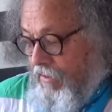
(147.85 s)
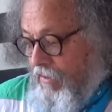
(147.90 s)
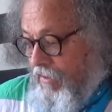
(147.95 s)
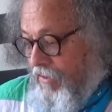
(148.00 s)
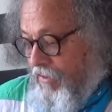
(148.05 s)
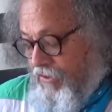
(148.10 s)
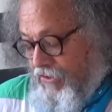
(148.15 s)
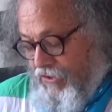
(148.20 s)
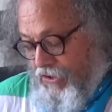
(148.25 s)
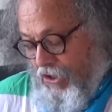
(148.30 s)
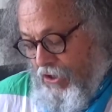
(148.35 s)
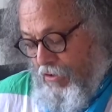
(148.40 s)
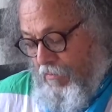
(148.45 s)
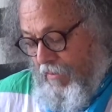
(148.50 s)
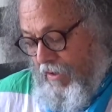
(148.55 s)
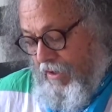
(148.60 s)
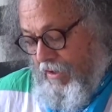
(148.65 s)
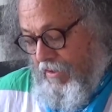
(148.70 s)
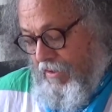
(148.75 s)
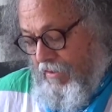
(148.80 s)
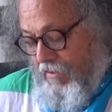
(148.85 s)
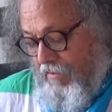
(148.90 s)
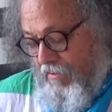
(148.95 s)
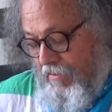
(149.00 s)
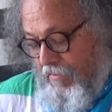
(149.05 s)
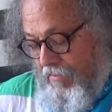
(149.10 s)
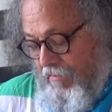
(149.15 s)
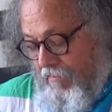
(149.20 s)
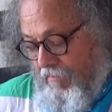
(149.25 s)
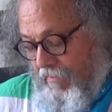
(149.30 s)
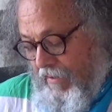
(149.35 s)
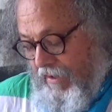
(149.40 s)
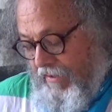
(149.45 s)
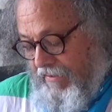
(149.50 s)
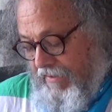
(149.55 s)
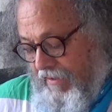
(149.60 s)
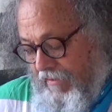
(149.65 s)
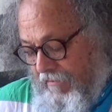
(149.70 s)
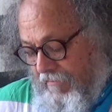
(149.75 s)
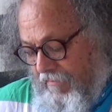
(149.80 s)
Soma, by
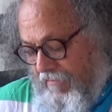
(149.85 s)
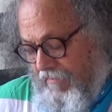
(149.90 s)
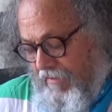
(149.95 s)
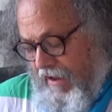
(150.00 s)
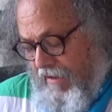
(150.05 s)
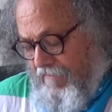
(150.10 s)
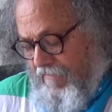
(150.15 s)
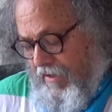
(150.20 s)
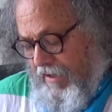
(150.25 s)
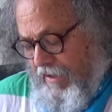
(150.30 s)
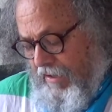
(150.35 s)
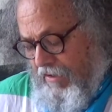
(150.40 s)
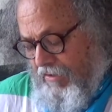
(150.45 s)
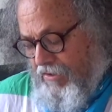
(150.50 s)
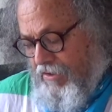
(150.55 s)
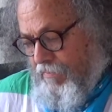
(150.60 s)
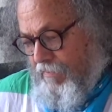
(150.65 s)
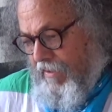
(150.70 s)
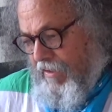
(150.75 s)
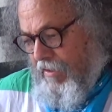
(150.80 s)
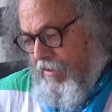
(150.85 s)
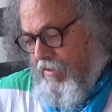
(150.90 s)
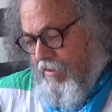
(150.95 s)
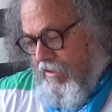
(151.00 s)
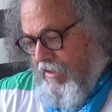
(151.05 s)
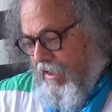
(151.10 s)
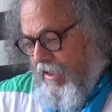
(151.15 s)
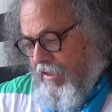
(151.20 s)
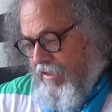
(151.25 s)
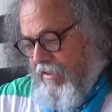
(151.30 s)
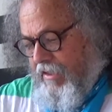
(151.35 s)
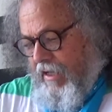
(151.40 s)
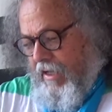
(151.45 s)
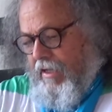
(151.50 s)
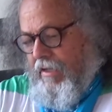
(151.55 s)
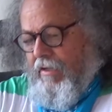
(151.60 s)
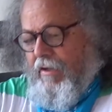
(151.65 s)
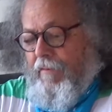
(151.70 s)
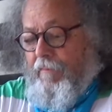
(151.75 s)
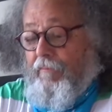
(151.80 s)
David Elspies. He's
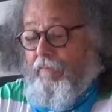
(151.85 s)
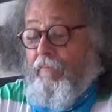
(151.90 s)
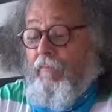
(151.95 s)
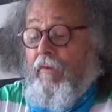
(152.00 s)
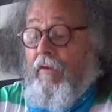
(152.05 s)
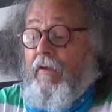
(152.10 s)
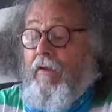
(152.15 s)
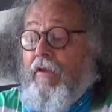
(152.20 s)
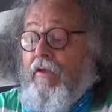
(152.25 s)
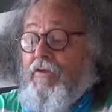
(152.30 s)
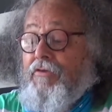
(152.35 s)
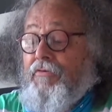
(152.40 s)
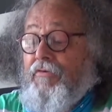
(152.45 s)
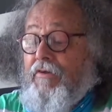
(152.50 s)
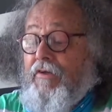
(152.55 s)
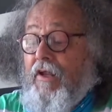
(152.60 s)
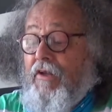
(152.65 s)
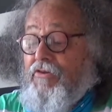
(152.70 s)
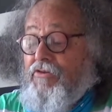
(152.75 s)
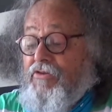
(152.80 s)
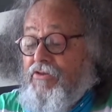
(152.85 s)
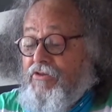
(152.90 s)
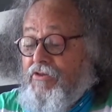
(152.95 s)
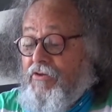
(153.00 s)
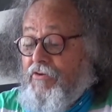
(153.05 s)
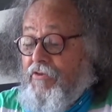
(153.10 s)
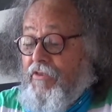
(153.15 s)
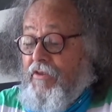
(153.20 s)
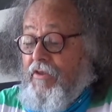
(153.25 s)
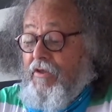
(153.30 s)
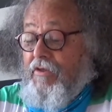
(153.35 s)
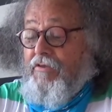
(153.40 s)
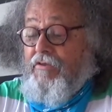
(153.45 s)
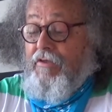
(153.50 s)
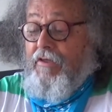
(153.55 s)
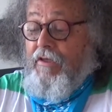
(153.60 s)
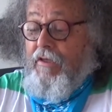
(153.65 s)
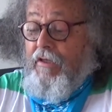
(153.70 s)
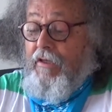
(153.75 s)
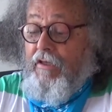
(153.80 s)
his credentials are
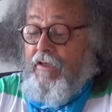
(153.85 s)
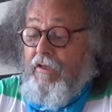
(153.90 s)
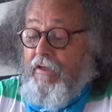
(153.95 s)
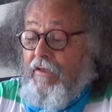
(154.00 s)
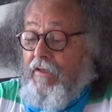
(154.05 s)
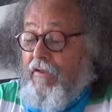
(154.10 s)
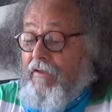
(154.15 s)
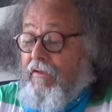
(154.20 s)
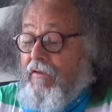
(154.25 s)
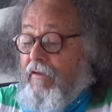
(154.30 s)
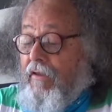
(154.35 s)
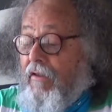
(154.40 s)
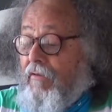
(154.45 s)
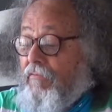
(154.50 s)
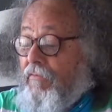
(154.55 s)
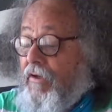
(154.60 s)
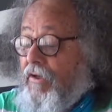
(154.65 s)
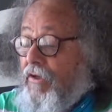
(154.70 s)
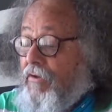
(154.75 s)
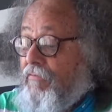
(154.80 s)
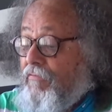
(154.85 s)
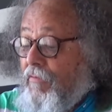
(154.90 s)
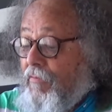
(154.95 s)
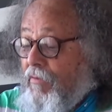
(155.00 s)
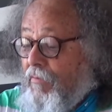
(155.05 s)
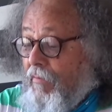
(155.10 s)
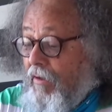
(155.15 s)
this. I'll read you one.